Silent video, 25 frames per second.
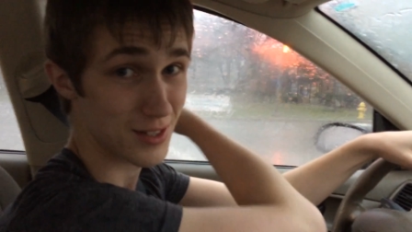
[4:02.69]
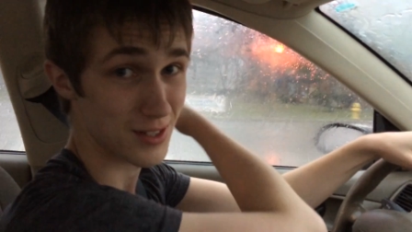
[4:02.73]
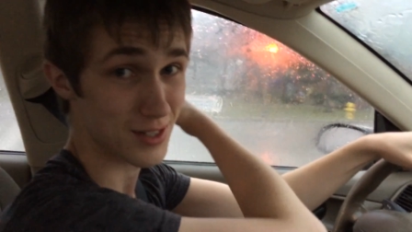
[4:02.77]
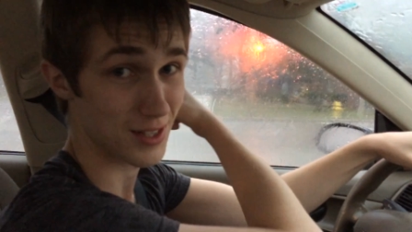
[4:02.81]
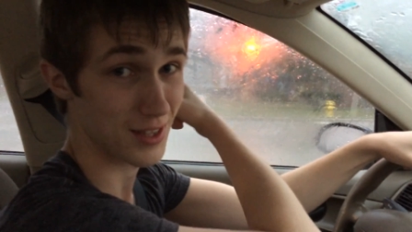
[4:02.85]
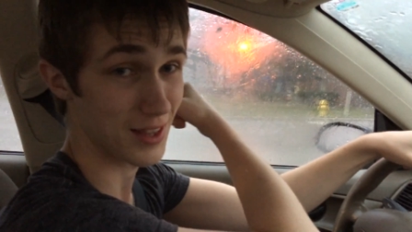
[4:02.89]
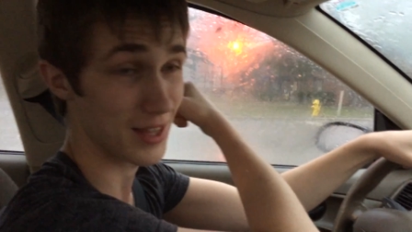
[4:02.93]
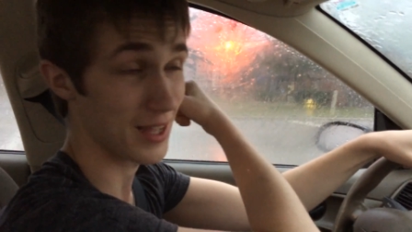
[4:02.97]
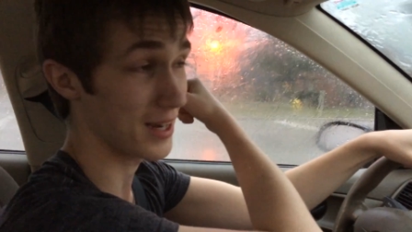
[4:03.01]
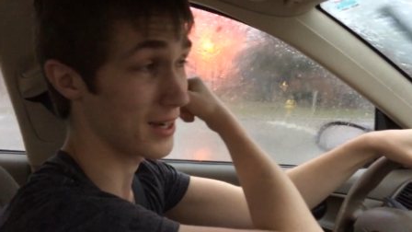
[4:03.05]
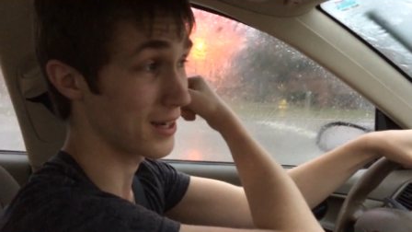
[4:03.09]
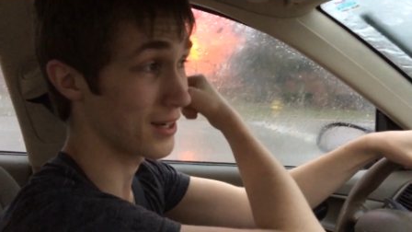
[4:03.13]

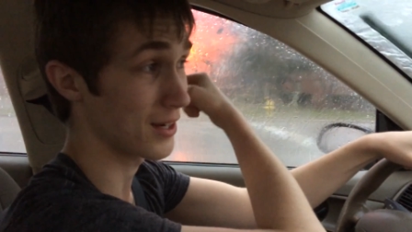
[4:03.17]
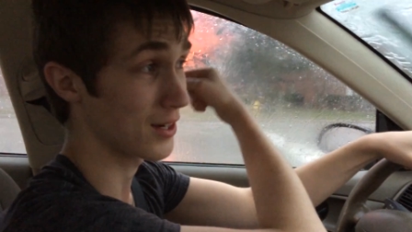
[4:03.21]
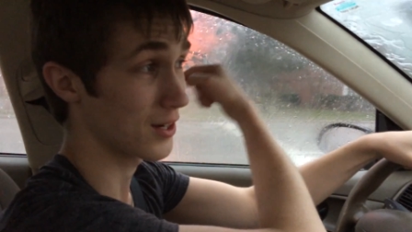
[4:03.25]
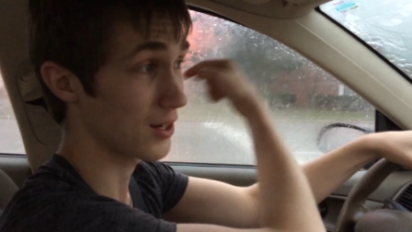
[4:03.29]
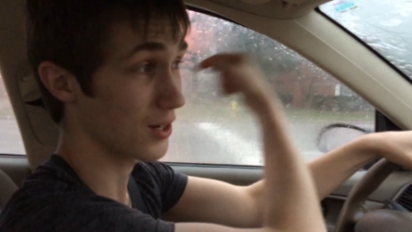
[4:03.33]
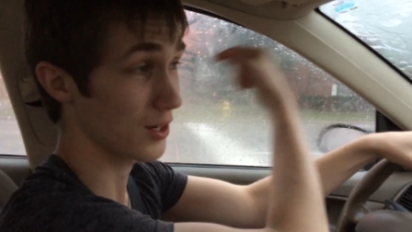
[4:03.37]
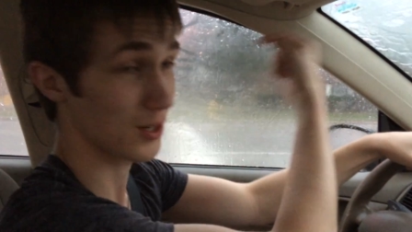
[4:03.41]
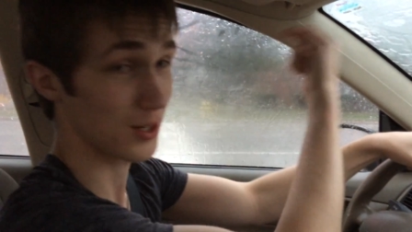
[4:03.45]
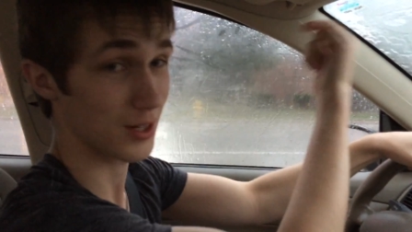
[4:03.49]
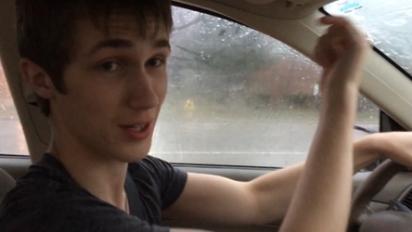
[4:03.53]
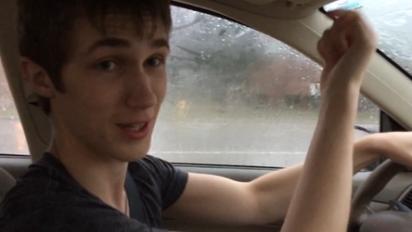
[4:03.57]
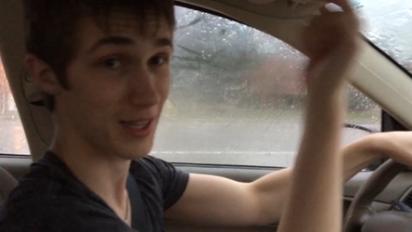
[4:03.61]
to then
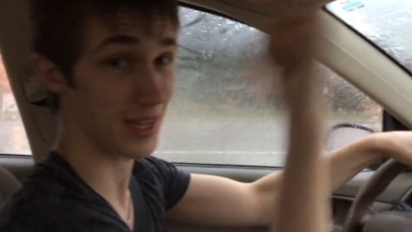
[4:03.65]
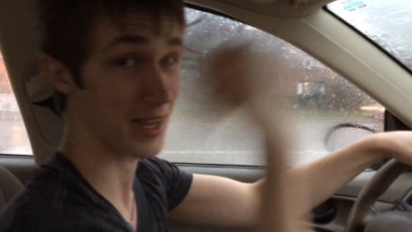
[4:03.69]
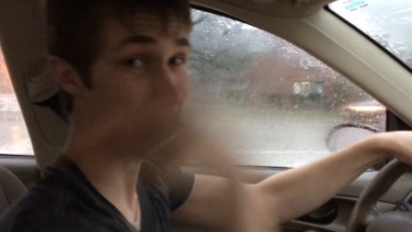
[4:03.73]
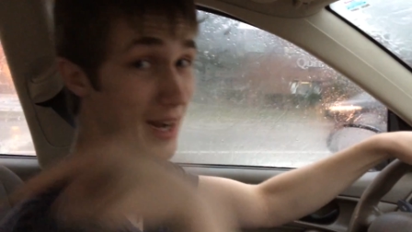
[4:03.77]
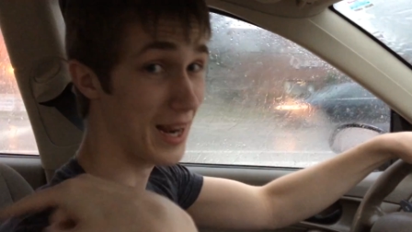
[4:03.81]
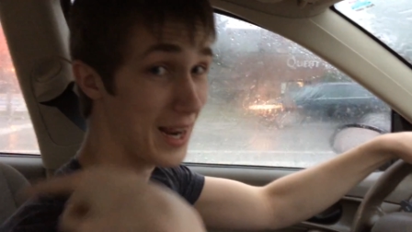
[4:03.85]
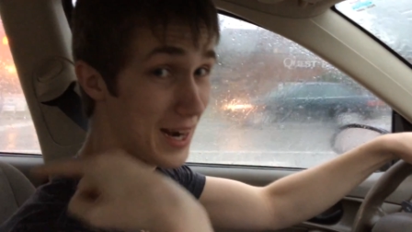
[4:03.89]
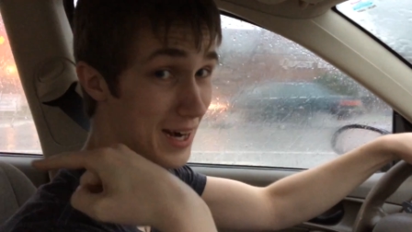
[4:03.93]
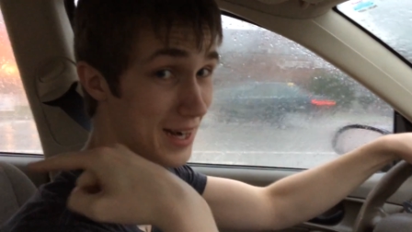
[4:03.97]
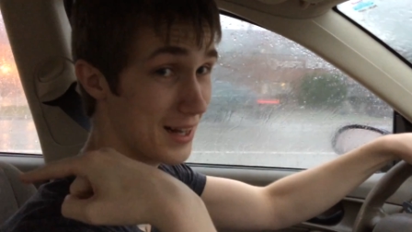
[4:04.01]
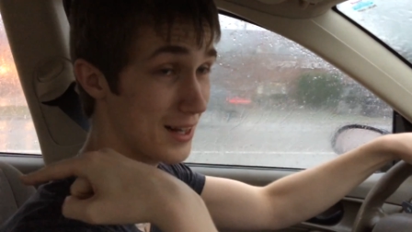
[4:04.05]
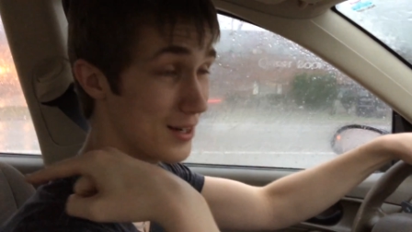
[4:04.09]
get
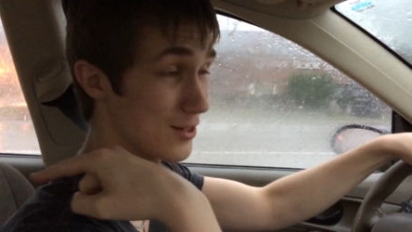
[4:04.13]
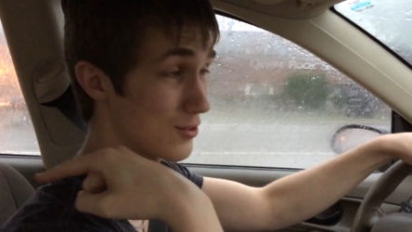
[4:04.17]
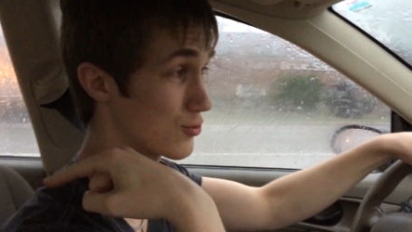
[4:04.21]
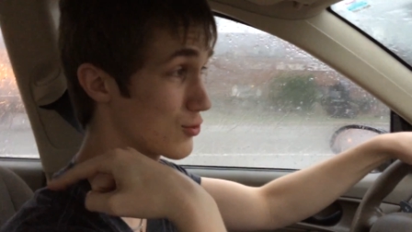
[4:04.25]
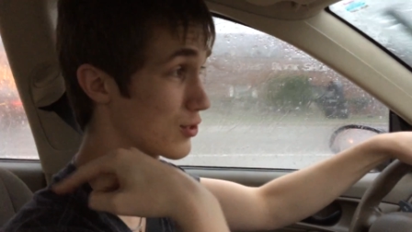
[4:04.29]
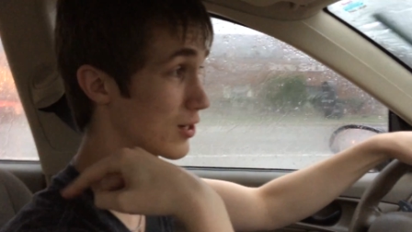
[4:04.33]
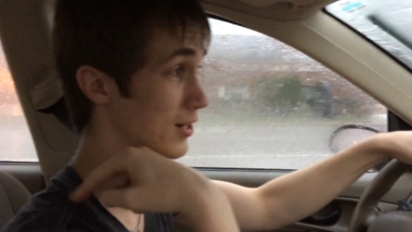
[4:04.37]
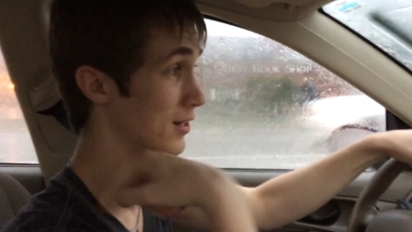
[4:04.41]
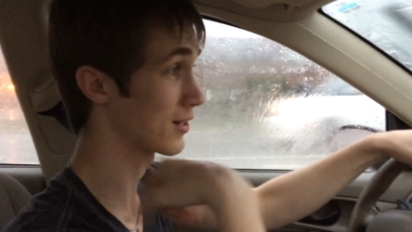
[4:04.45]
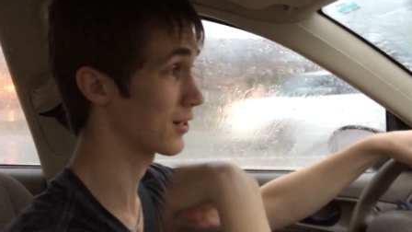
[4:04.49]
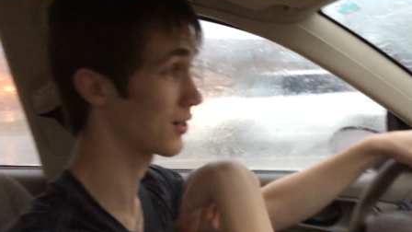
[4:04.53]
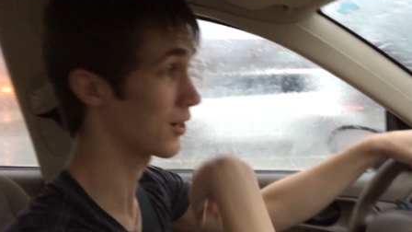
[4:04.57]
out of
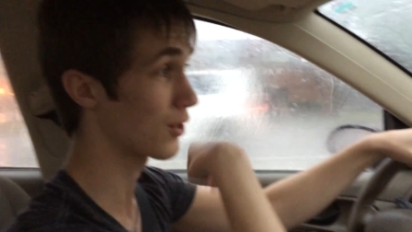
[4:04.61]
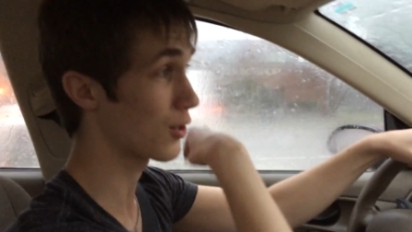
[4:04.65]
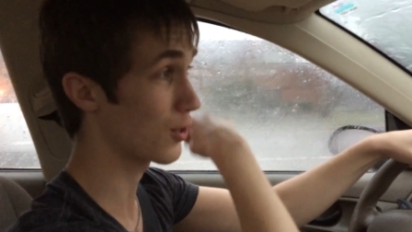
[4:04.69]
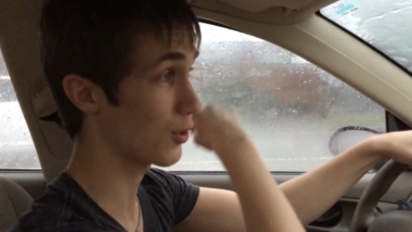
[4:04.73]
the trunk,